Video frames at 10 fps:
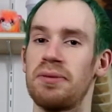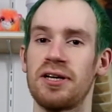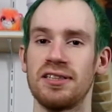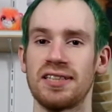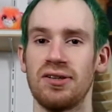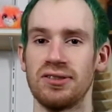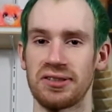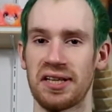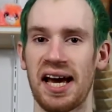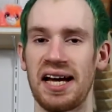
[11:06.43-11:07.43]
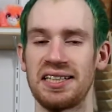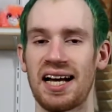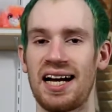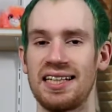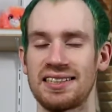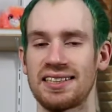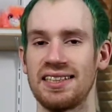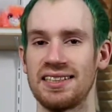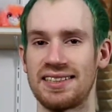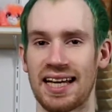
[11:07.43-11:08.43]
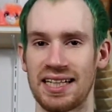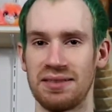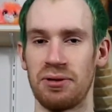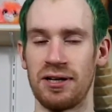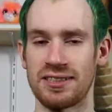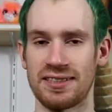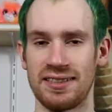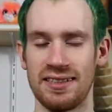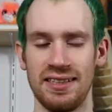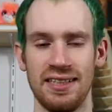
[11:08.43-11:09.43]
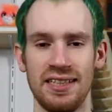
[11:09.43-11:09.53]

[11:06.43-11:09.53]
because I also can't ask a second person